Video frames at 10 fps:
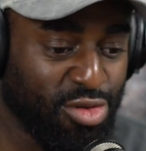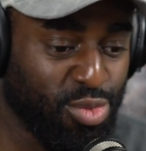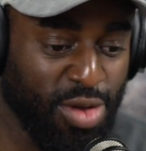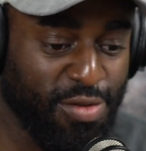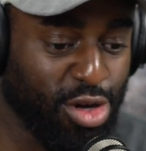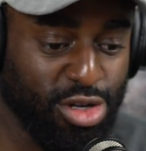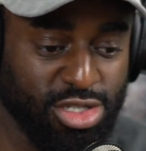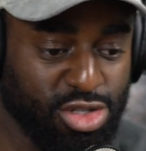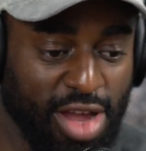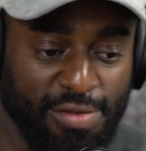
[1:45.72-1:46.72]
with your
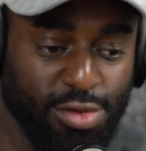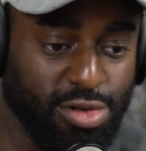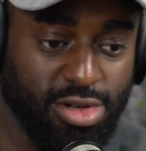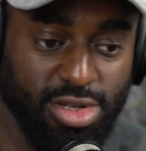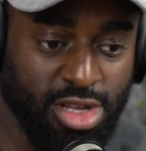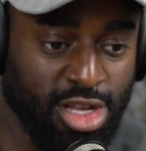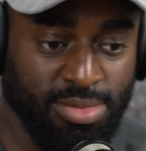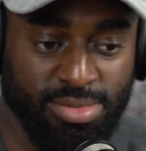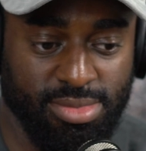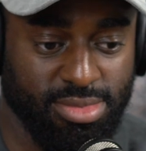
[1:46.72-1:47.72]
travel
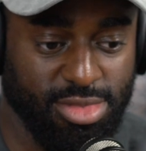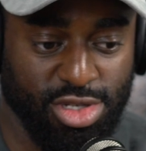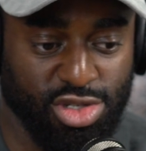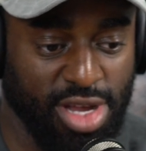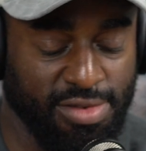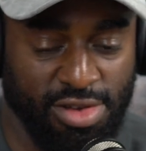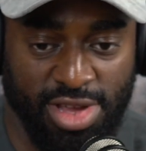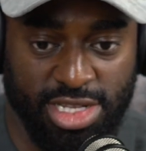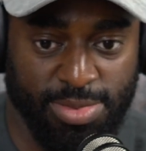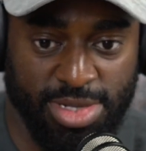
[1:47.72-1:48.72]

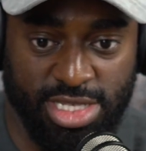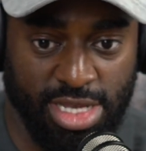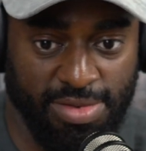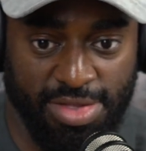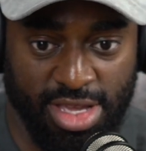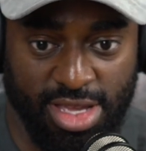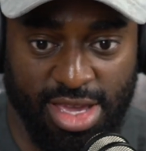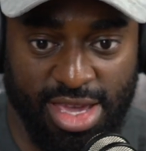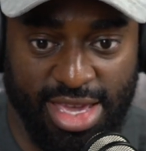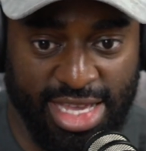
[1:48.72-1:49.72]
arrangements and everything,
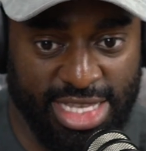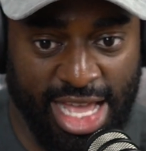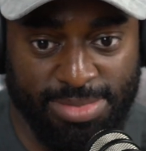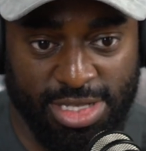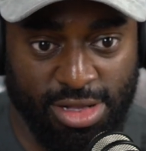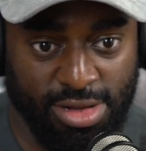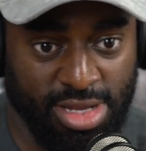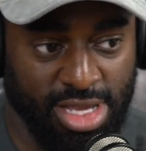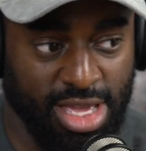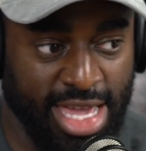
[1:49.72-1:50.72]
it's
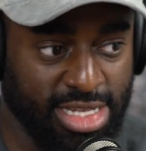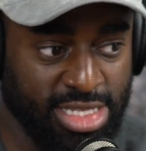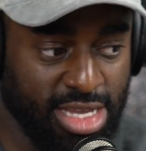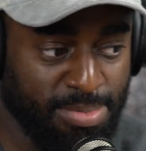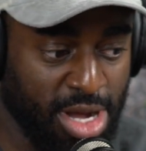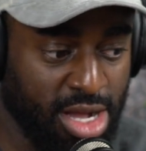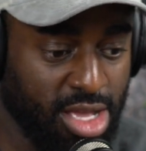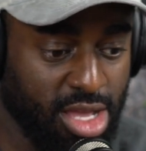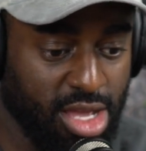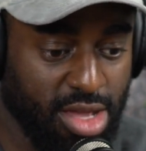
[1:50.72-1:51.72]
absolutely hectic. But
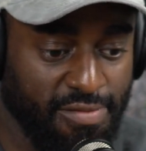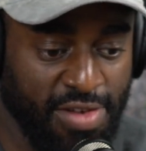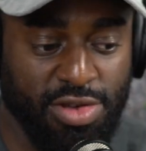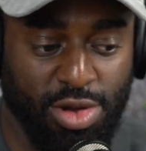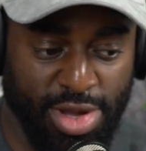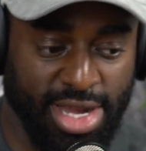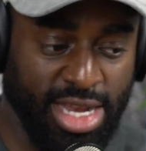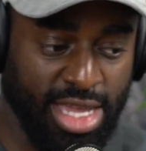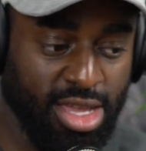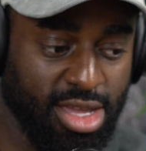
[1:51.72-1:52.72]
very
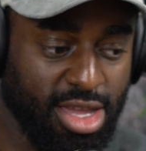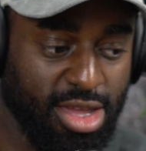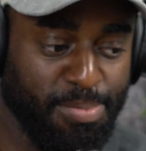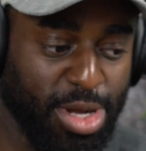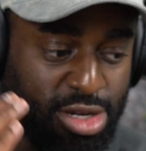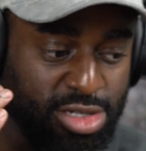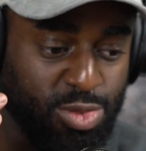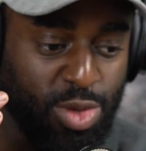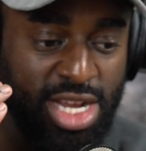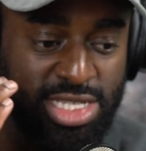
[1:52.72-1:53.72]
quickly, because
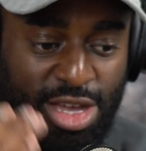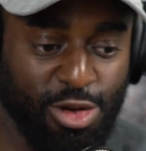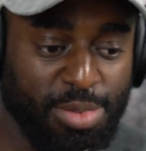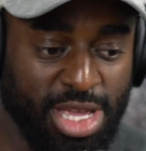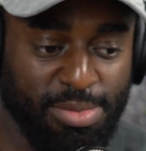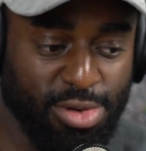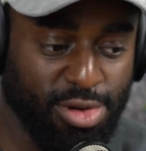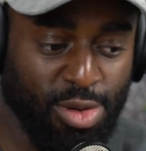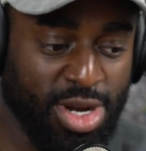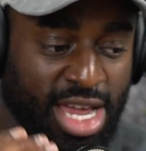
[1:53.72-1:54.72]
when I tell people,
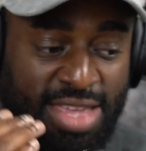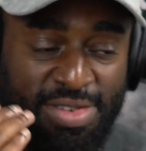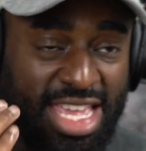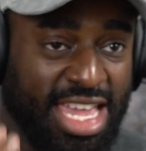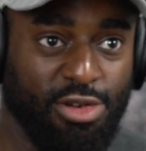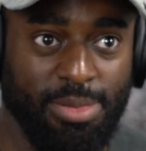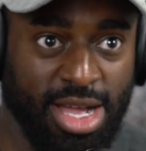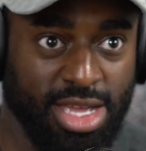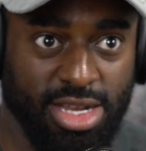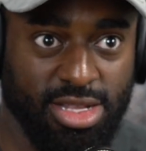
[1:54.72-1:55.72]
or when I even hear
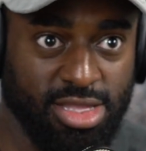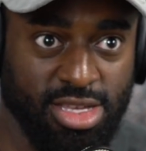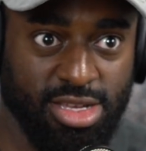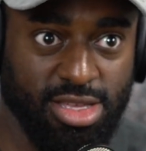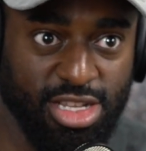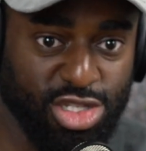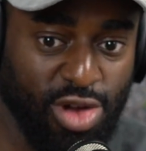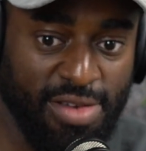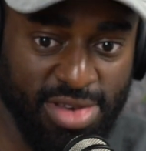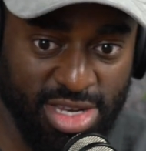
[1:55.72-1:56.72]
about it, the
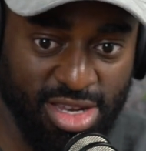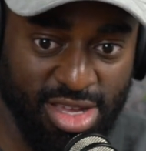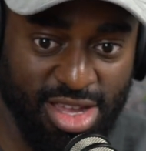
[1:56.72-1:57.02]
traveling,